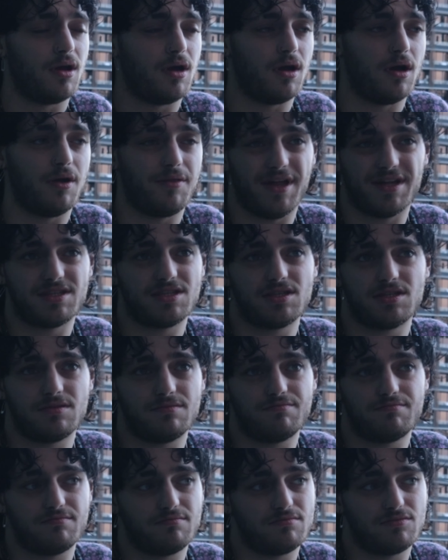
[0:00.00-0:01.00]
Uh,
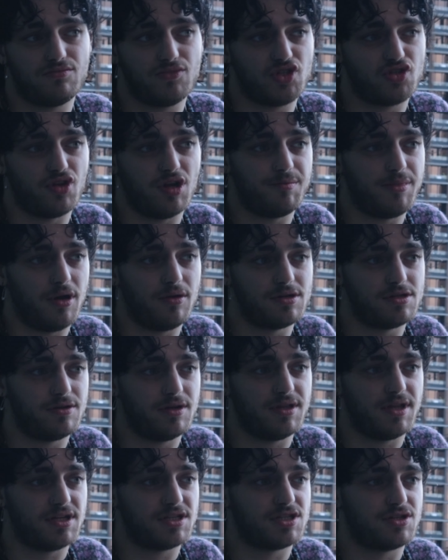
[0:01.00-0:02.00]
that's street
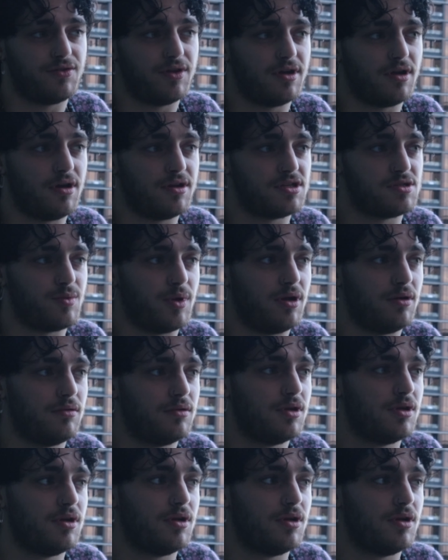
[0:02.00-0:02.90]
poetry, that's street art as well.